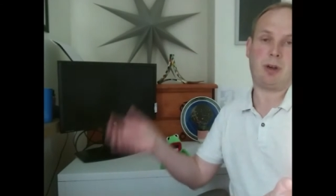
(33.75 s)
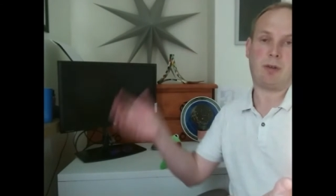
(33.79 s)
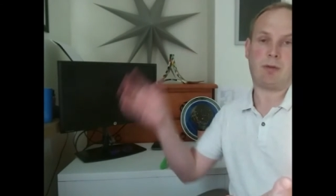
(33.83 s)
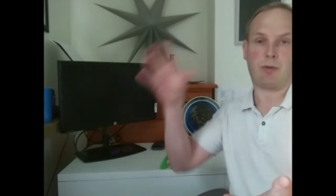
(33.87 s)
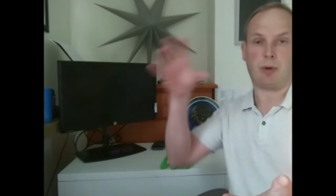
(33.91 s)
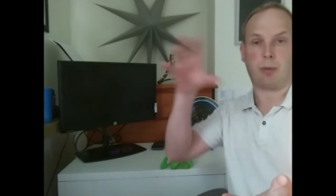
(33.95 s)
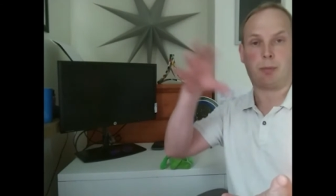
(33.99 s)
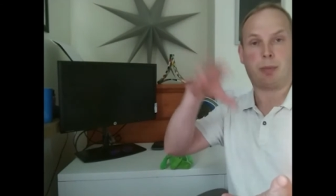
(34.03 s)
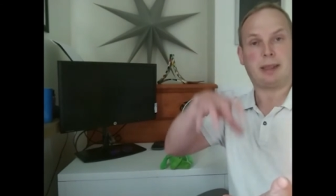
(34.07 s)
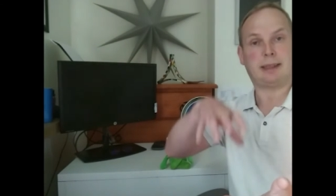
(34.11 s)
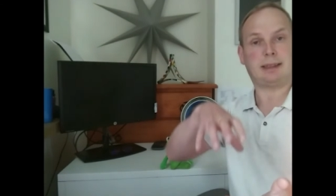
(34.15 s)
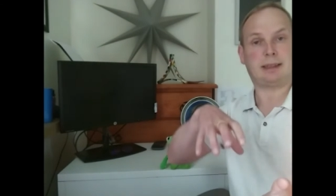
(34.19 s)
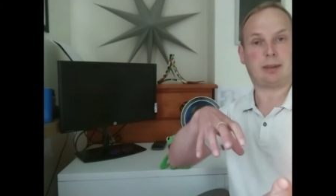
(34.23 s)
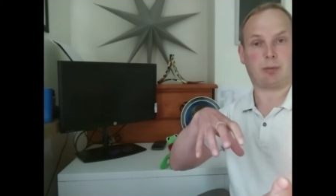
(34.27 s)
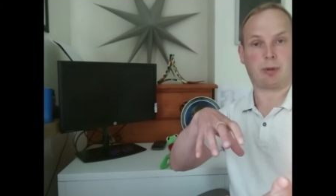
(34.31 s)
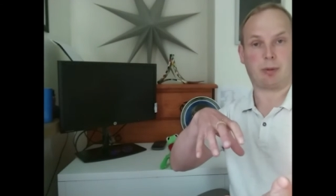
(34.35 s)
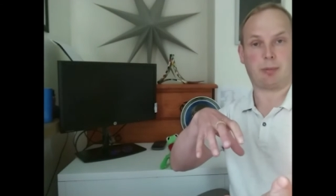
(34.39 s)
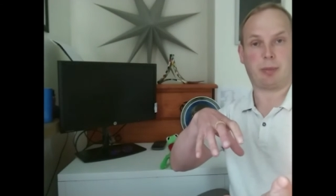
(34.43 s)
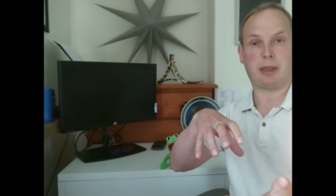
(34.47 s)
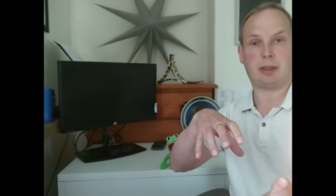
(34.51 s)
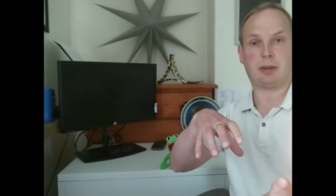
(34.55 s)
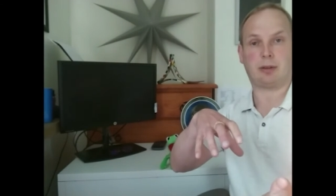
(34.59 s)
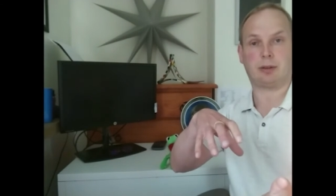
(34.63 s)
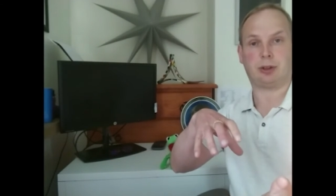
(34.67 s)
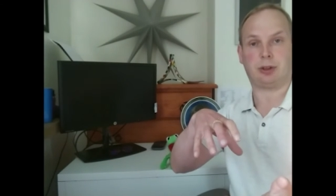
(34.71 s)
replace it with
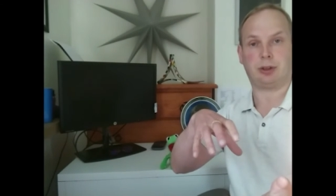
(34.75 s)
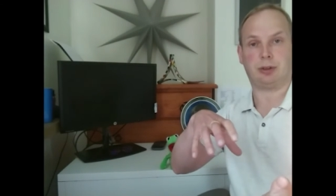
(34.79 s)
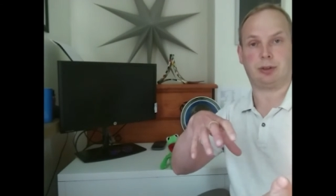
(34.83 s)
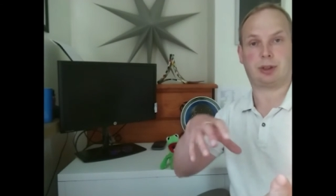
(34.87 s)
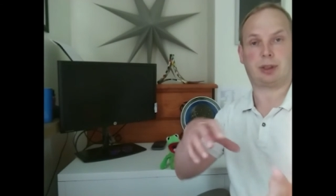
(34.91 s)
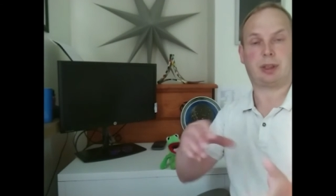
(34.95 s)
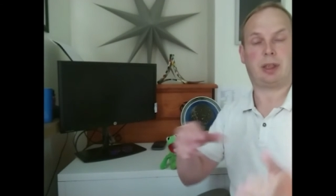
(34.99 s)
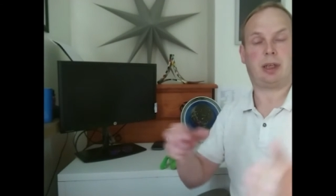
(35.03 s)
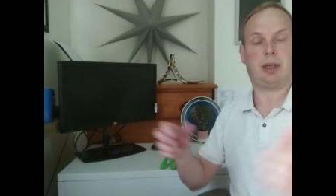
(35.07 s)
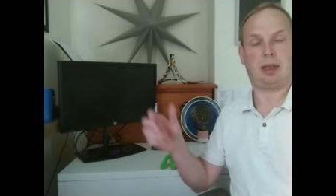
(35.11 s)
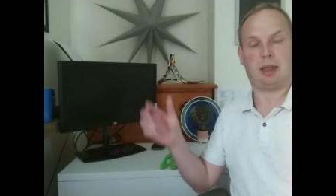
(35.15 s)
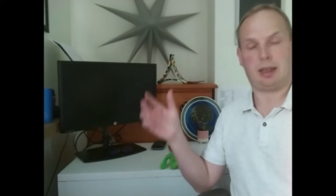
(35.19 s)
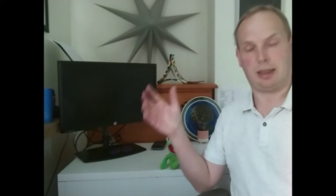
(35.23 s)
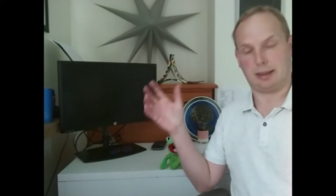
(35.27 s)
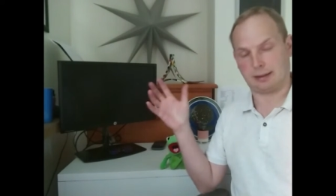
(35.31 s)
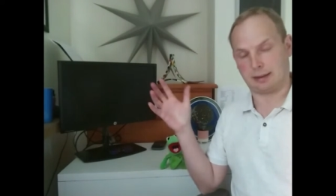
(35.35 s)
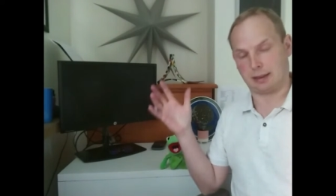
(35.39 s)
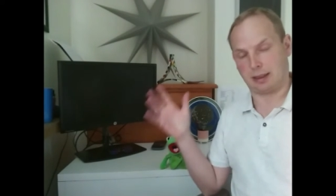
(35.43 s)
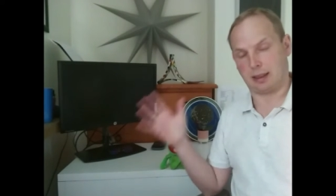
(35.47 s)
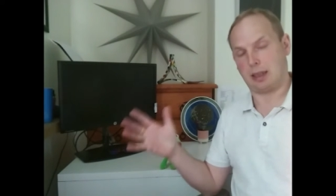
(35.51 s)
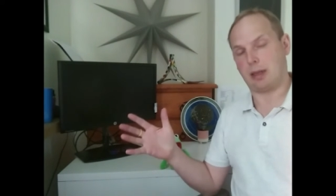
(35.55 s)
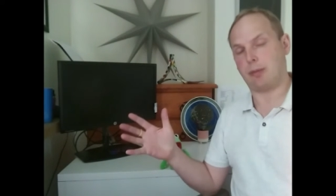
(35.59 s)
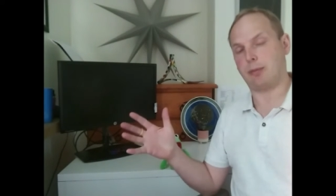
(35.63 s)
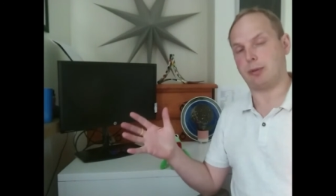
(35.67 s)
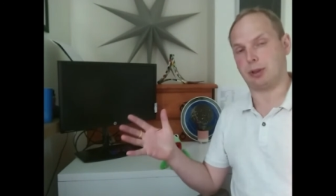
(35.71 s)
Betelgeuse, its
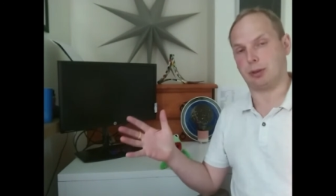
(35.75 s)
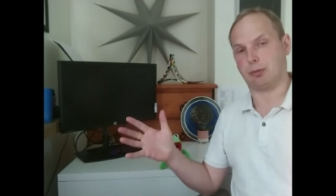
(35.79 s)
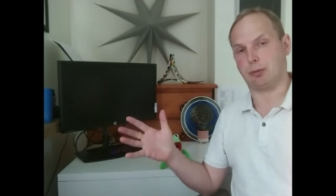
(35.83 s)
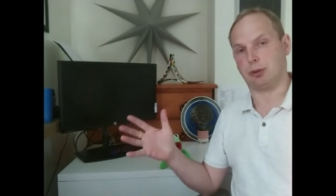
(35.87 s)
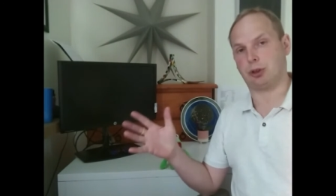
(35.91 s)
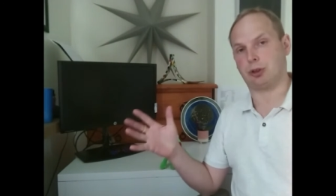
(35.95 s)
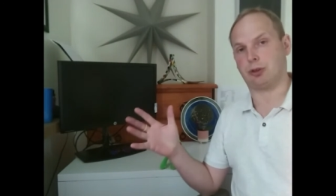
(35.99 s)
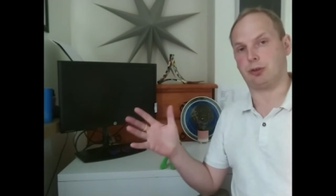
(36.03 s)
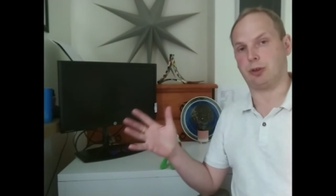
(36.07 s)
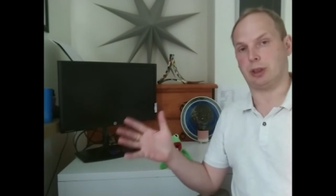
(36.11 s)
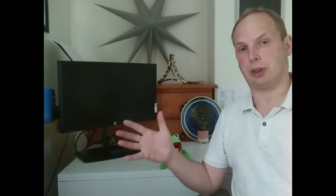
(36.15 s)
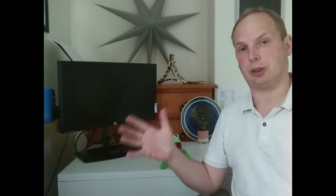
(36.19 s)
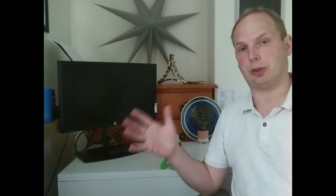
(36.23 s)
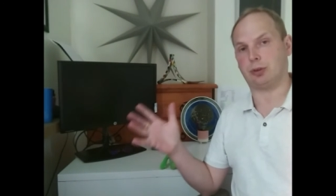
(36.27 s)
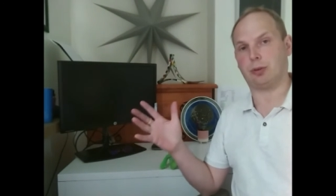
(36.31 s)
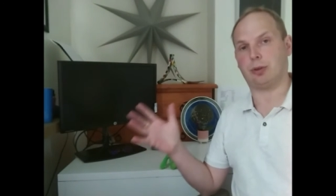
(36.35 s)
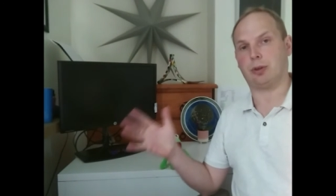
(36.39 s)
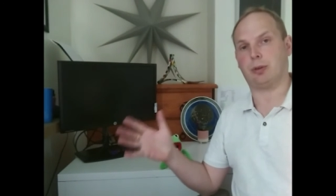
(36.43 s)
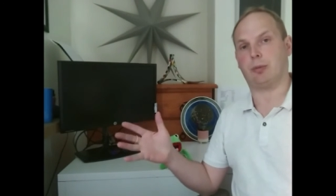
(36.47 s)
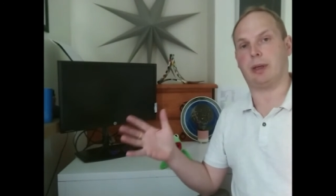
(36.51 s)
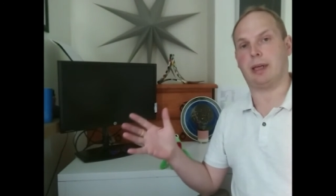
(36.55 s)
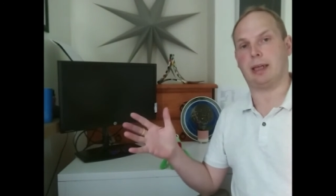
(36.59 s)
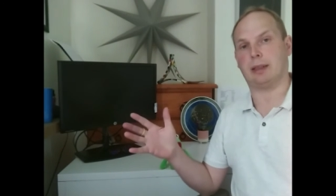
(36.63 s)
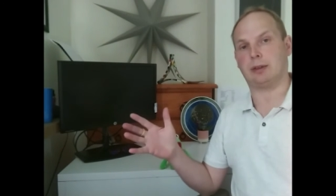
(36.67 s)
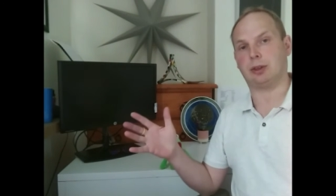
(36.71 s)
diameter would stretch all
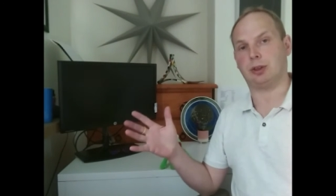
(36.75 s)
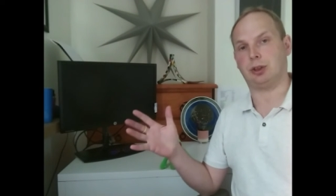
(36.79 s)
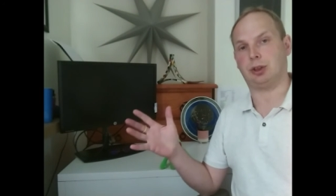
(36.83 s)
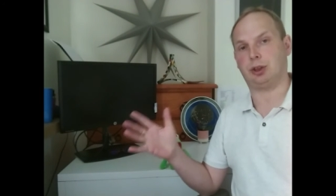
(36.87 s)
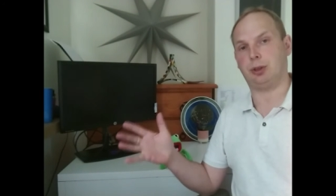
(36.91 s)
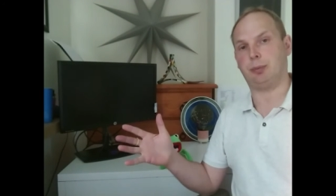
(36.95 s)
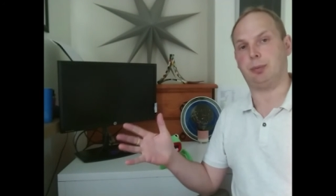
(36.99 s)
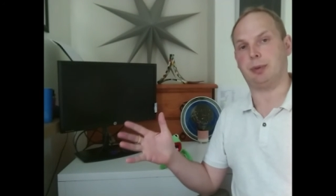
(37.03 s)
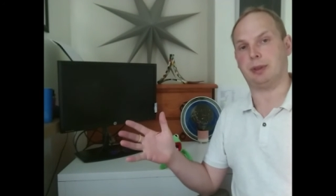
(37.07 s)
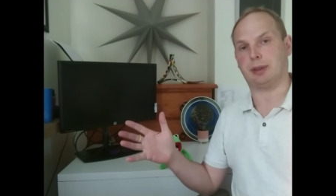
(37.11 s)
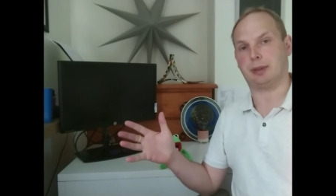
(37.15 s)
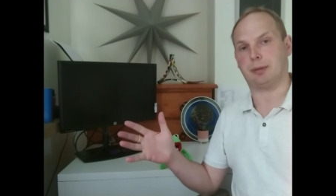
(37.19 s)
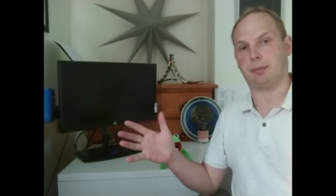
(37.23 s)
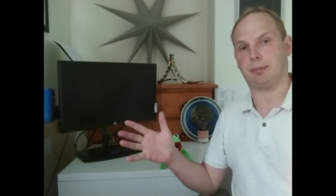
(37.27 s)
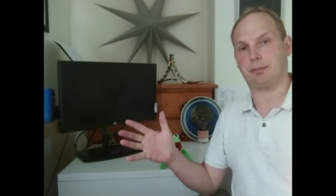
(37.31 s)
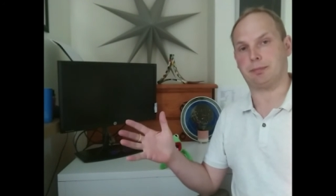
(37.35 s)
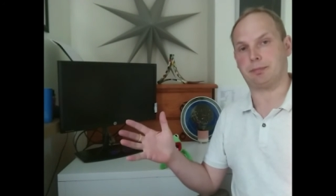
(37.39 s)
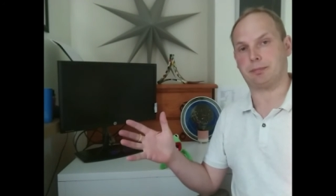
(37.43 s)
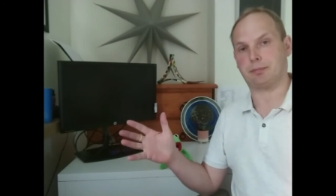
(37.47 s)
the way out to Jupiter.